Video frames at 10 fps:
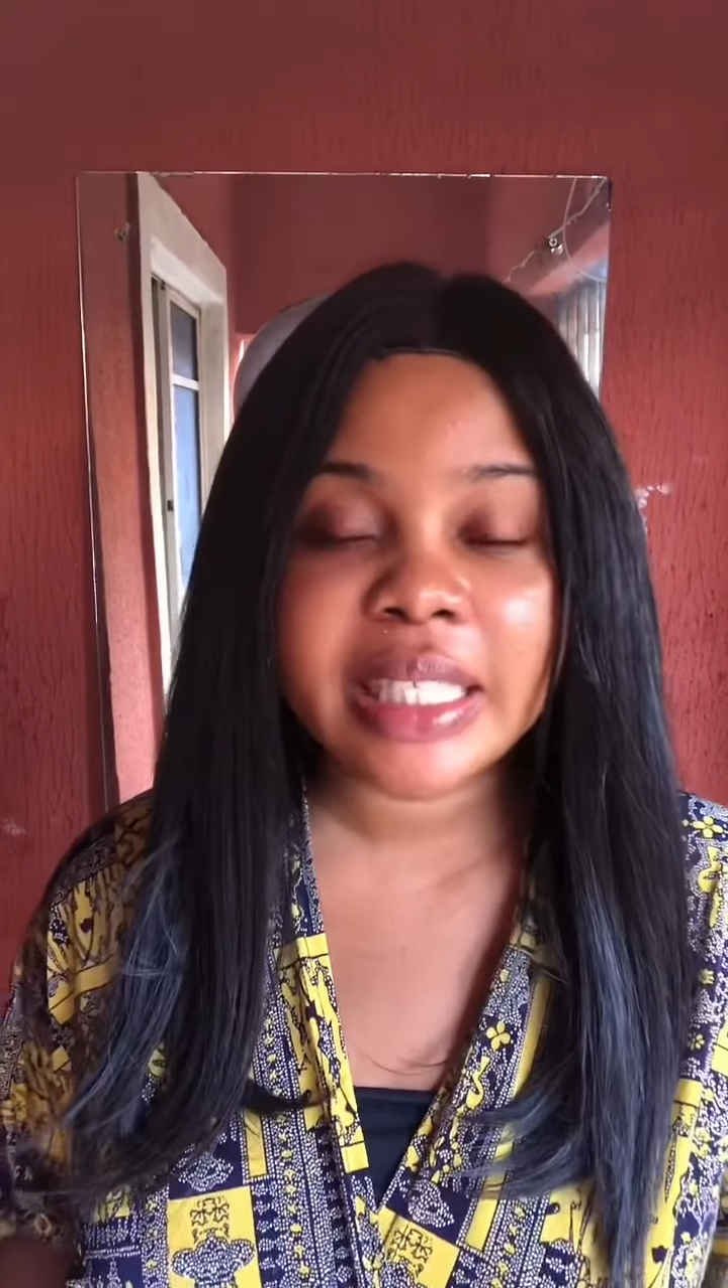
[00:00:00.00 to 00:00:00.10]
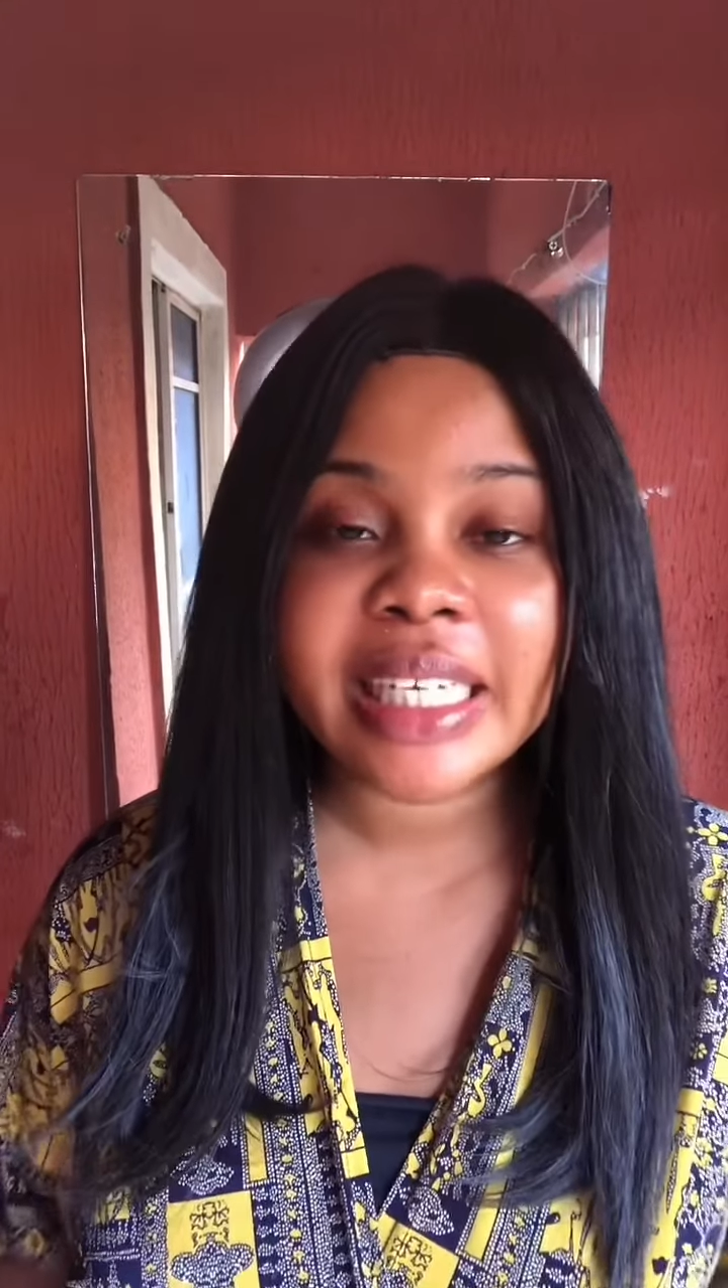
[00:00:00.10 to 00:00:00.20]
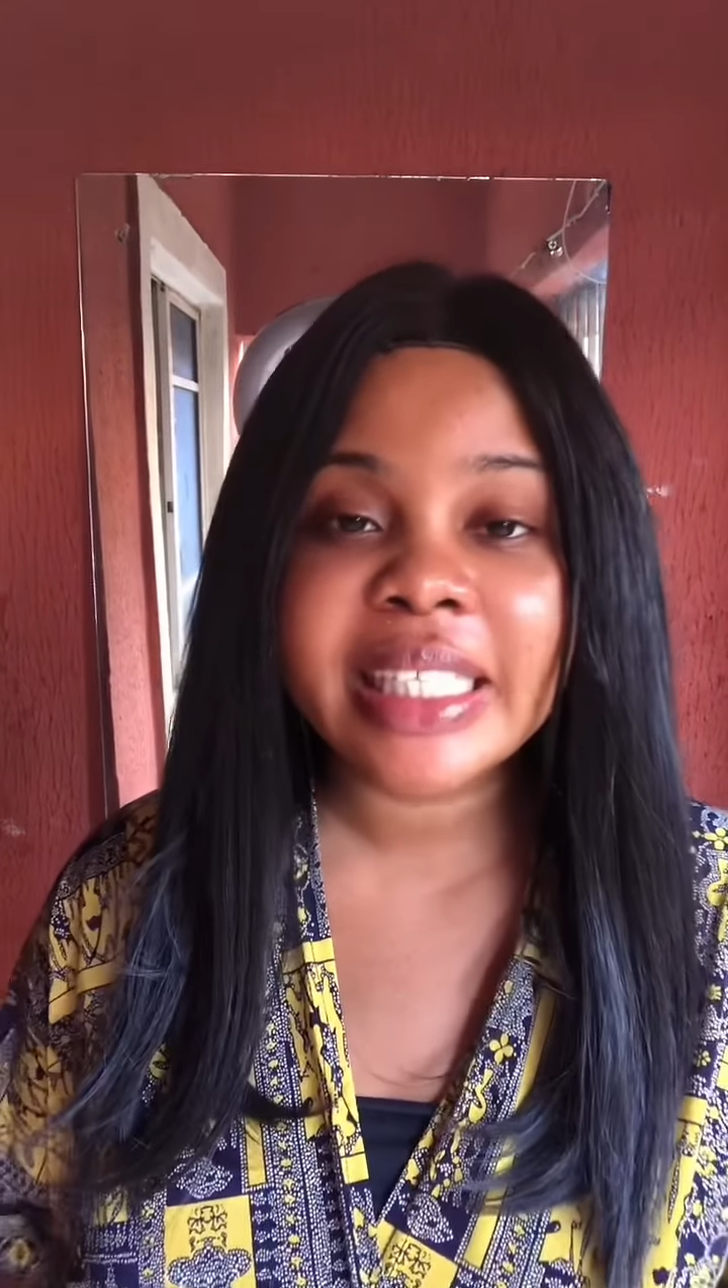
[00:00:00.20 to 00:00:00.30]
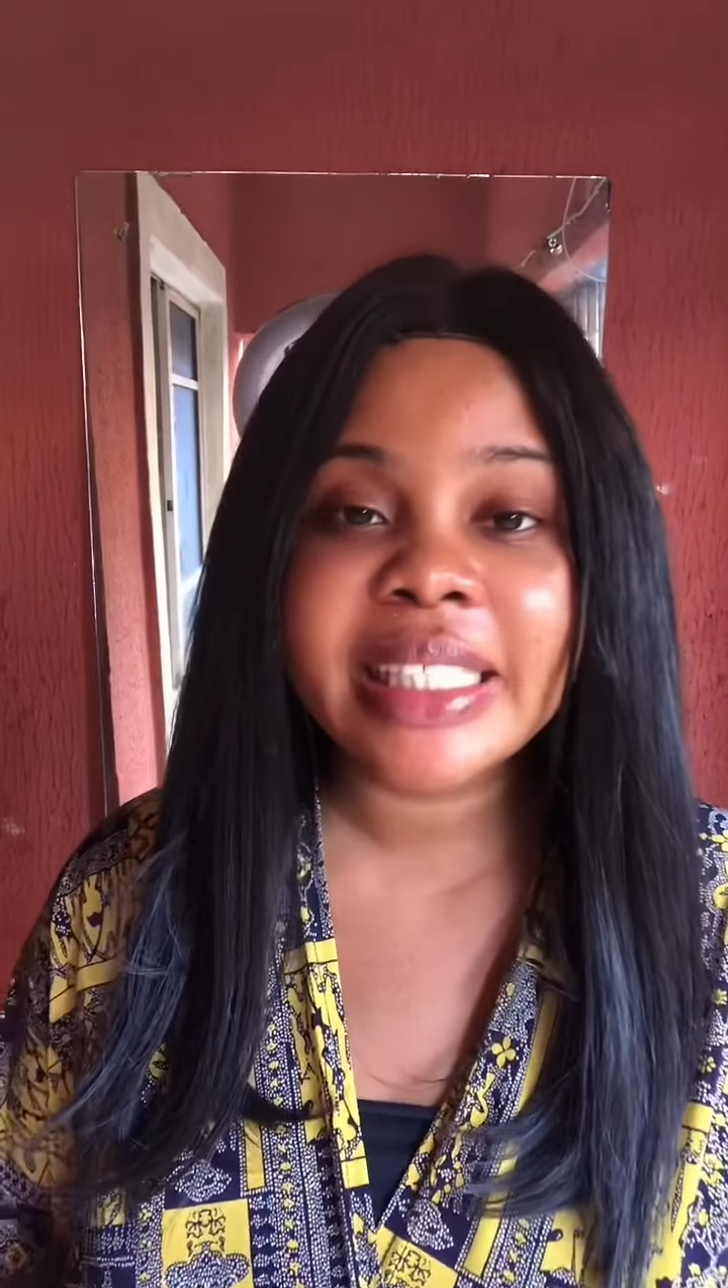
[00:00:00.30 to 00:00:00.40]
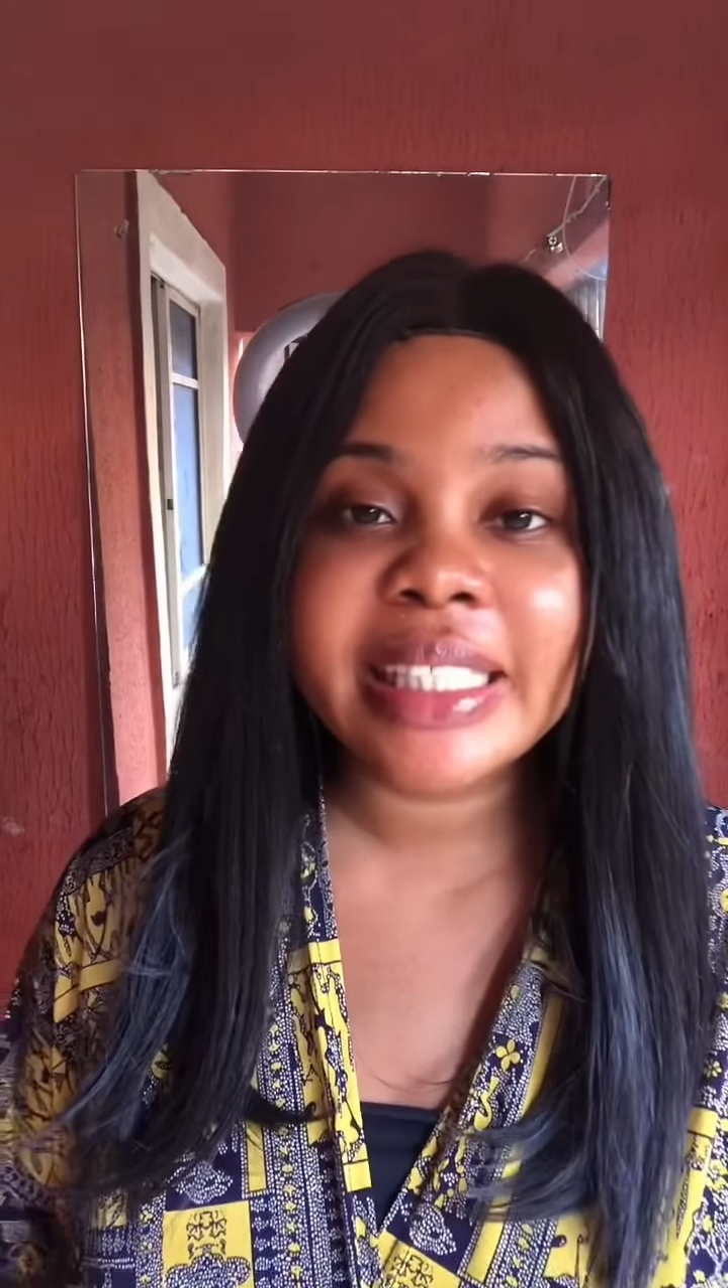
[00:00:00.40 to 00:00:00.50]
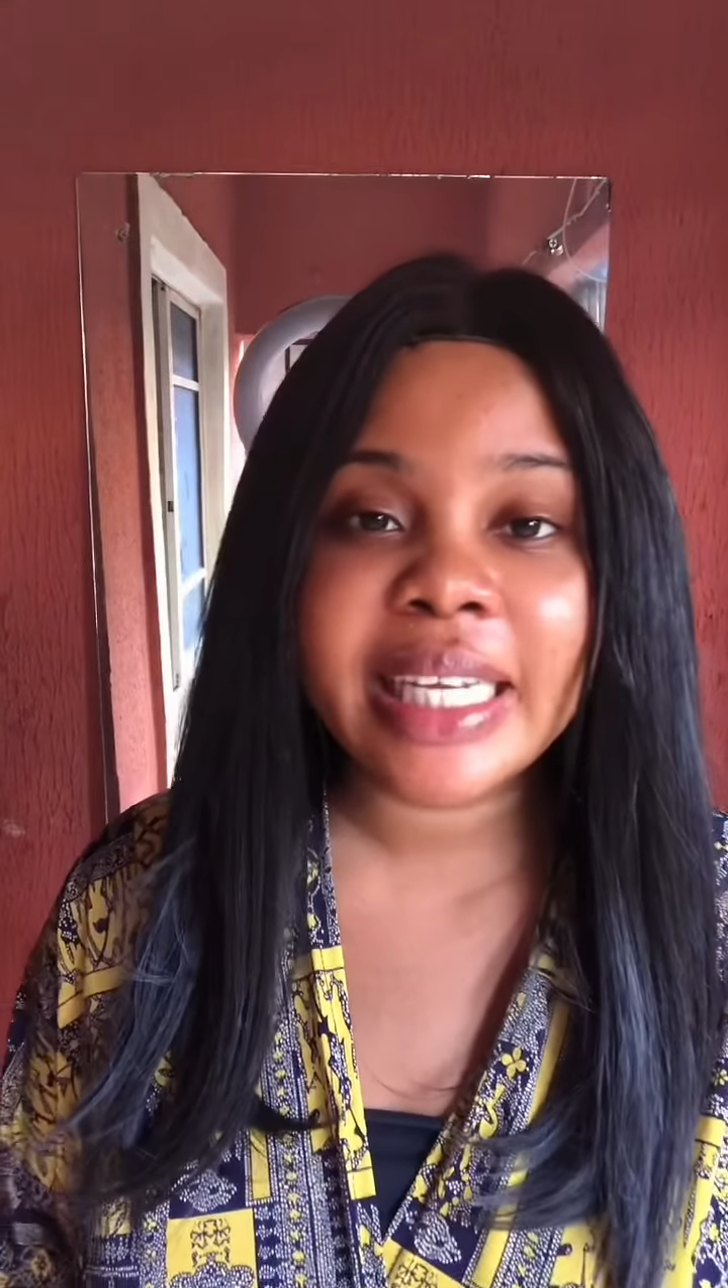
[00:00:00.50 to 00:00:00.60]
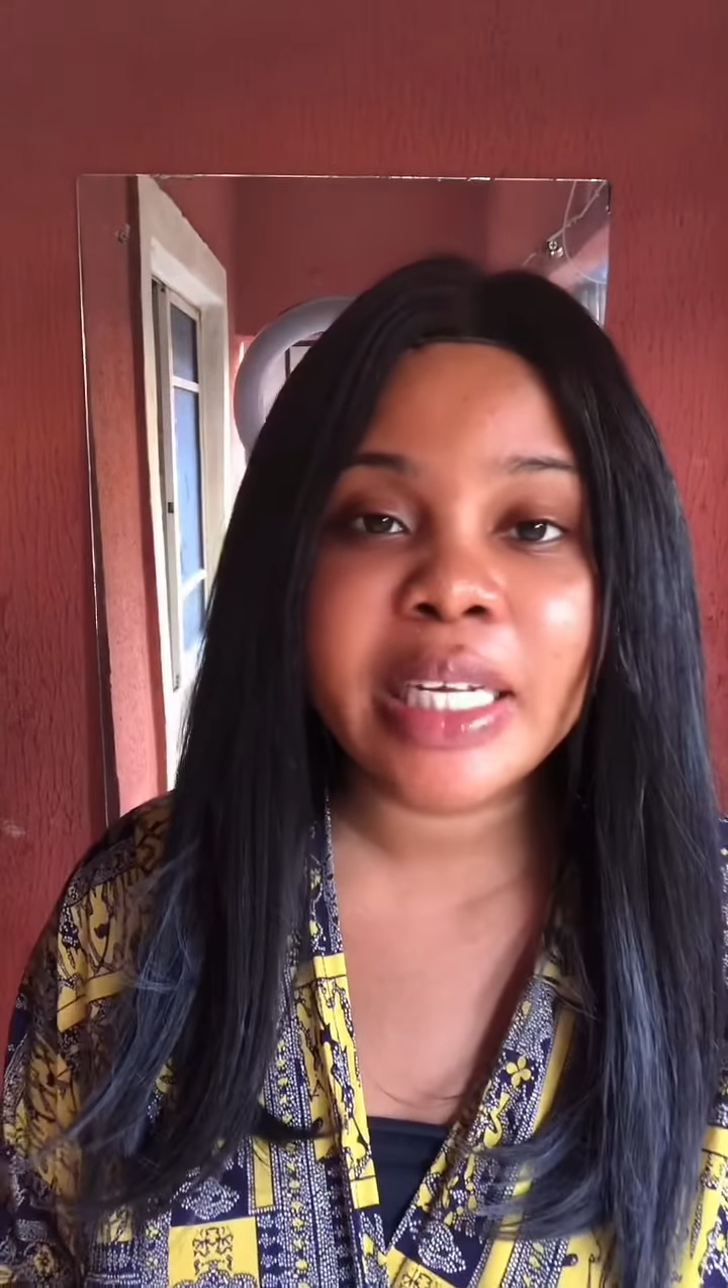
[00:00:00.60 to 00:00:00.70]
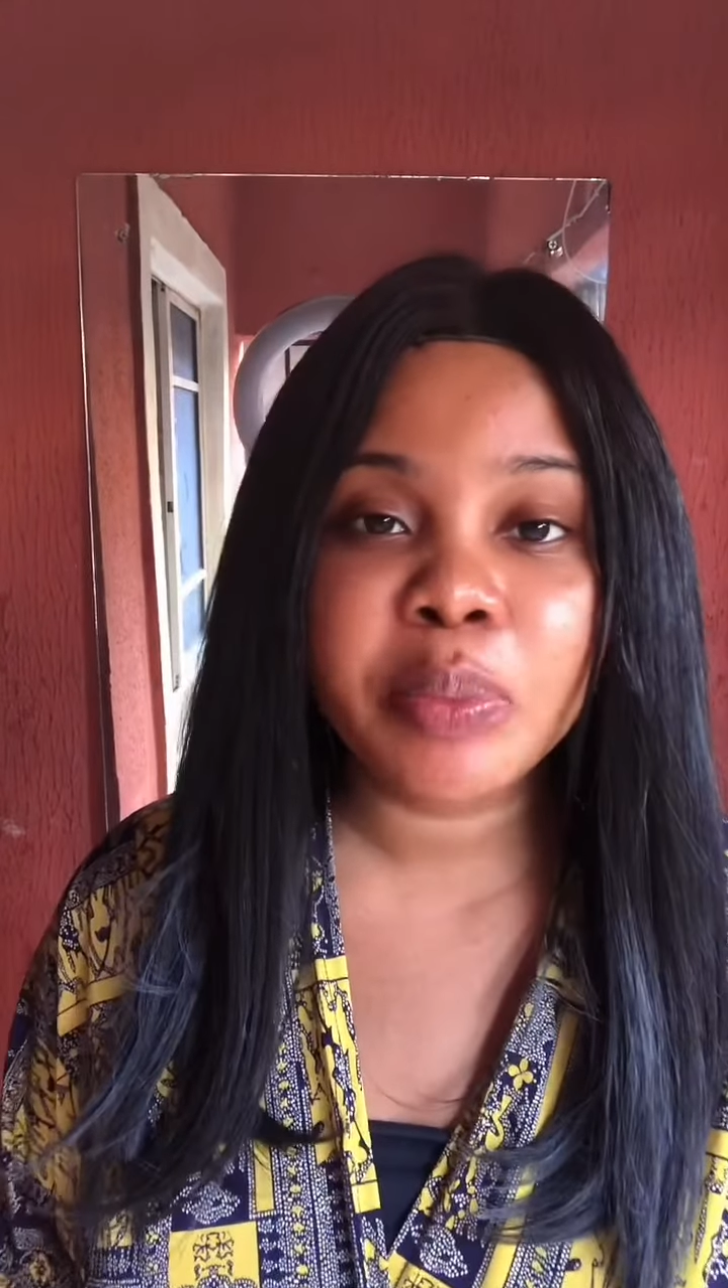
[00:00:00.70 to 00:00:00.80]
and His daily